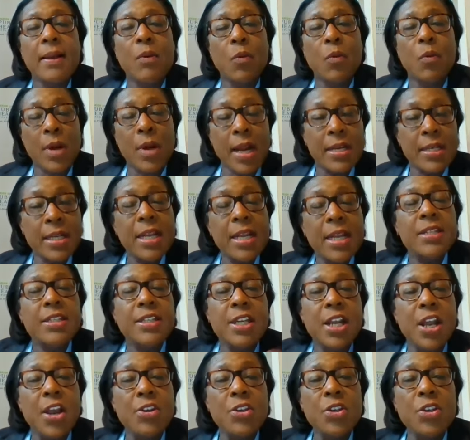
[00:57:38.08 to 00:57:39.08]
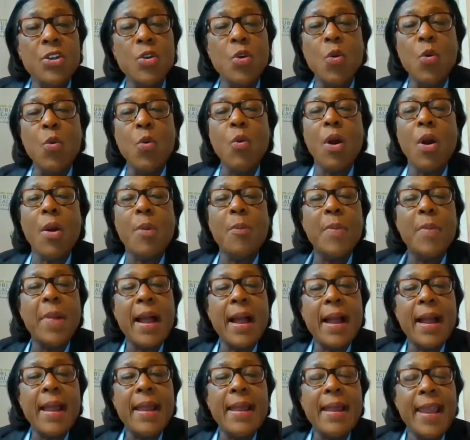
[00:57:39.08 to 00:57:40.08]
what I didn't tell you, who are
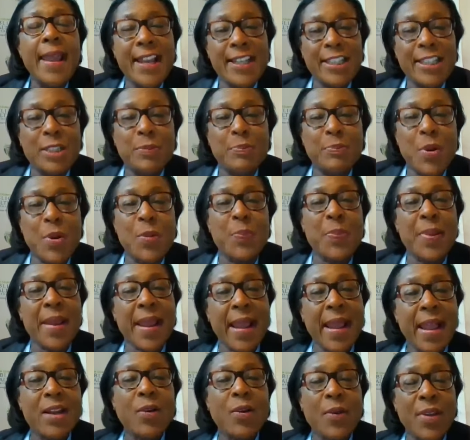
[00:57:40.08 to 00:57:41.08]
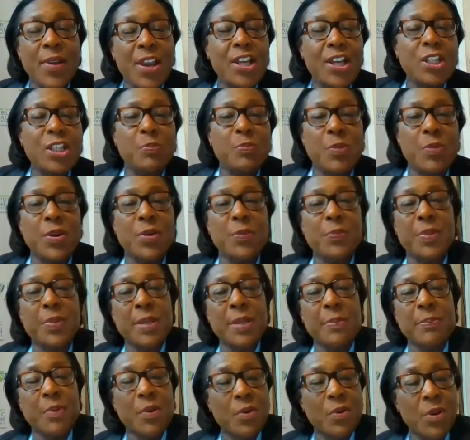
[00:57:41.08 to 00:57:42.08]
my expert panel expert
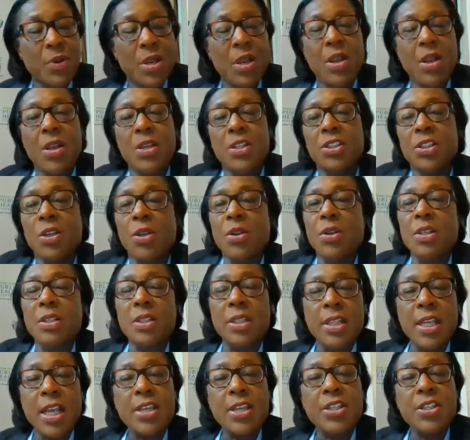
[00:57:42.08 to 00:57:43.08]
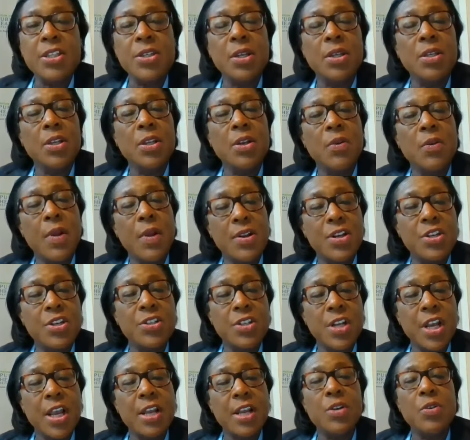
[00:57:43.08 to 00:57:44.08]
people. So get you a little
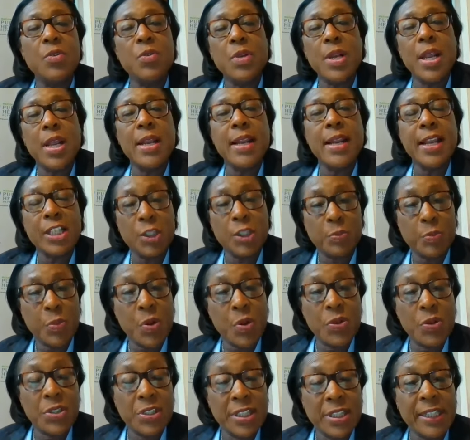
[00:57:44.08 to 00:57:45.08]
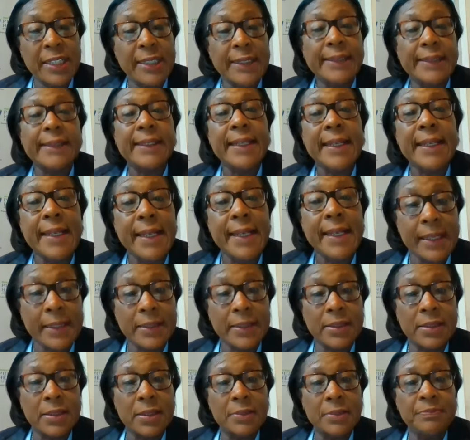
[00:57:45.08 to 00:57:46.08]
understanding who that expertise
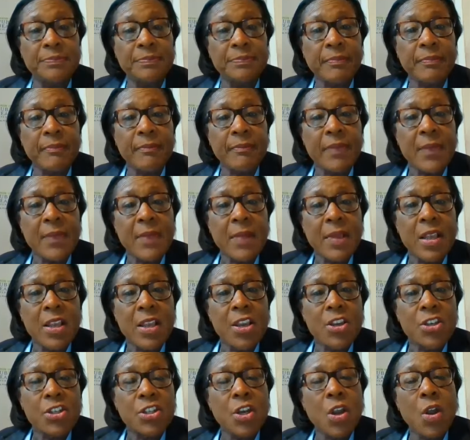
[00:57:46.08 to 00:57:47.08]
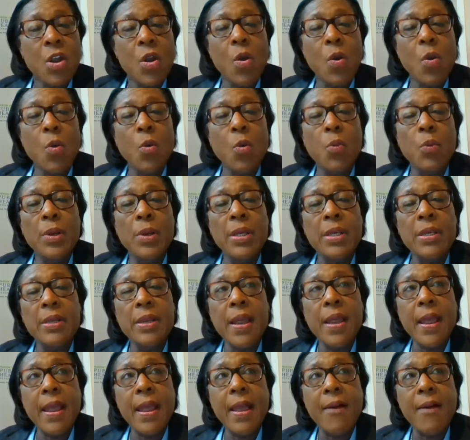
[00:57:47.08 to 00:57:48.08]
is. So
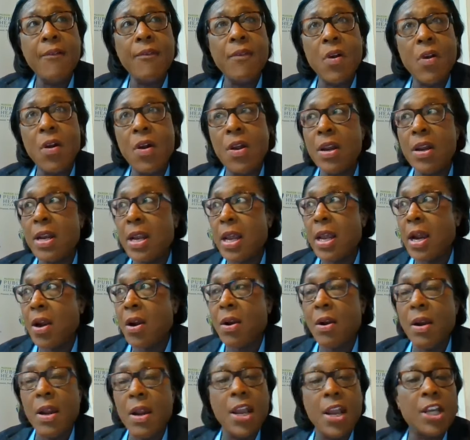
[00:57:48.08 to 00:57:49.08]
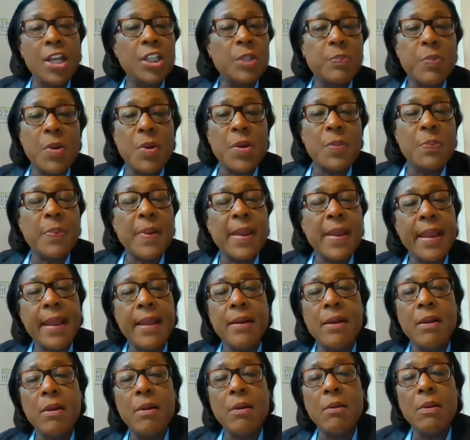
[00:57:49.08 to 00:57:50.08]
we have on our expert
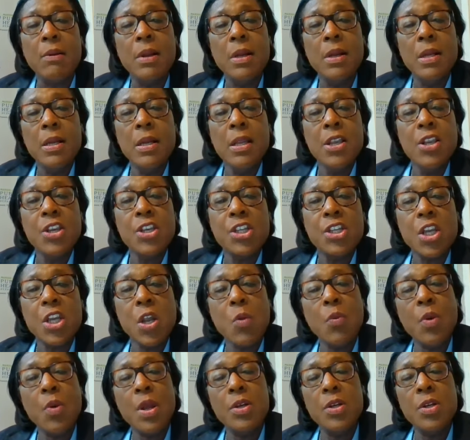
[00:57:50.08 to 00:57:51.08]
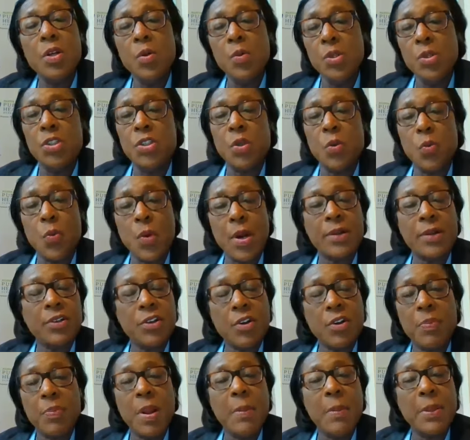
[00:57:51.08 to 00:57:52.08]
panel someone who was
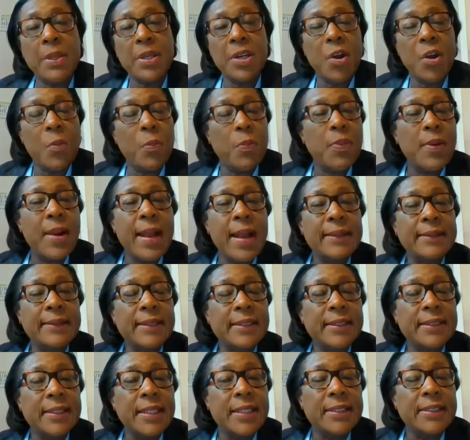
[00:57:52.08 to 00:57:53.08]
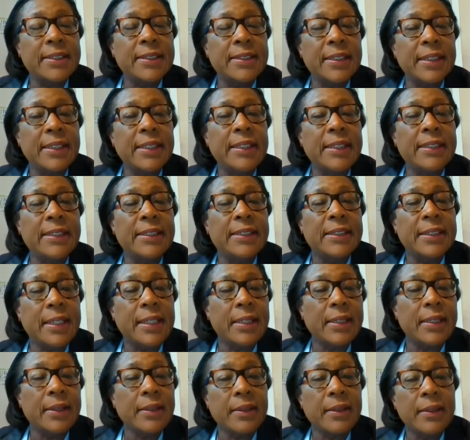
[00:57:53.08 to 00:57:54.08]
Director of Public Health Practice at
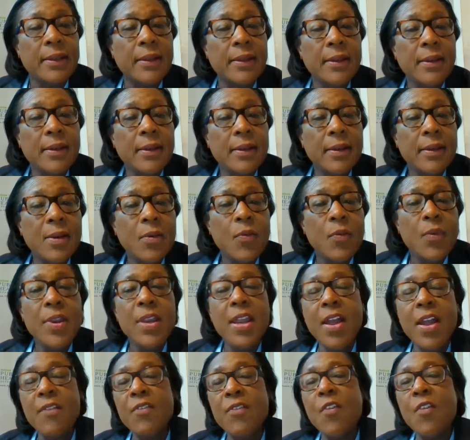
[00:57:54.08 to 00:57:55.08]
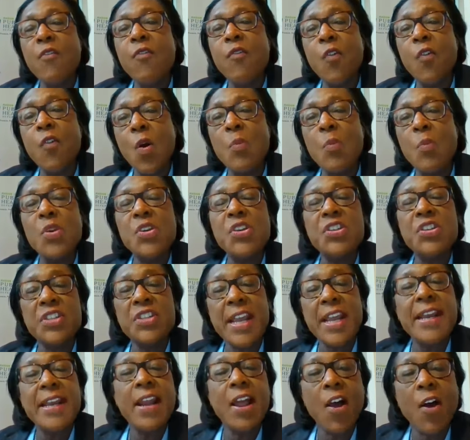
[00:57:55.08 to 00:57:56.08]
CDC. We have a former
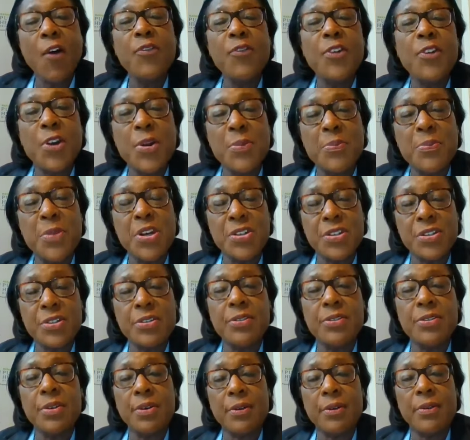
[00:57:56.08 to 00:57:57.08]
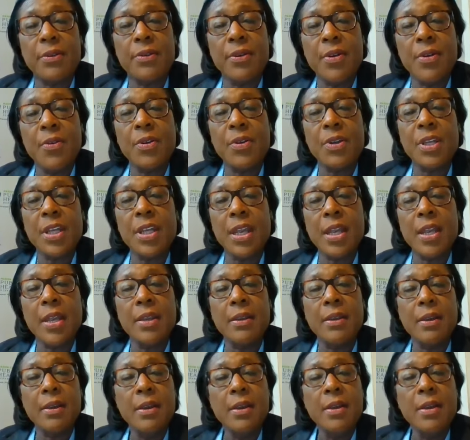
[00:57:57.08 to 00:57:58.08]
state health commissioner,
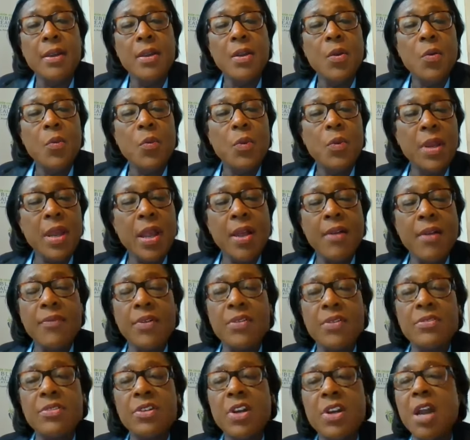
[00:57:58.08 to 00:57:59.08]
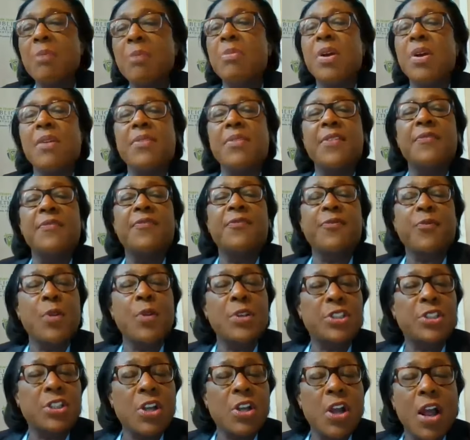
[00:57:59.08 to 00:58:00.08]
okay? We have a number of
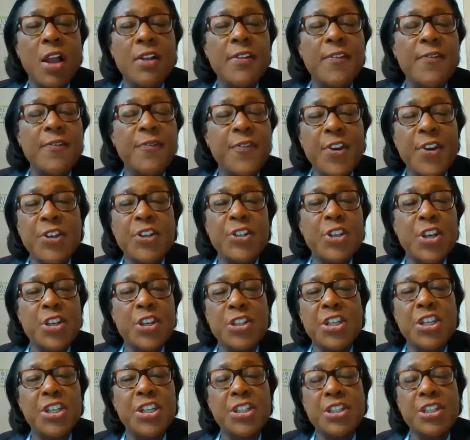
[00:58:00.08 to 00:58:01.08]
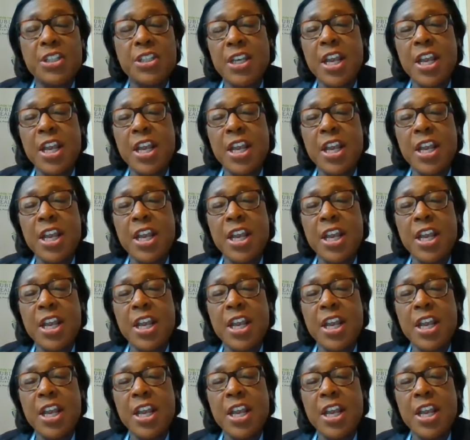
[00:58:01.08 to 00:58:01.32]
what's called infectious disease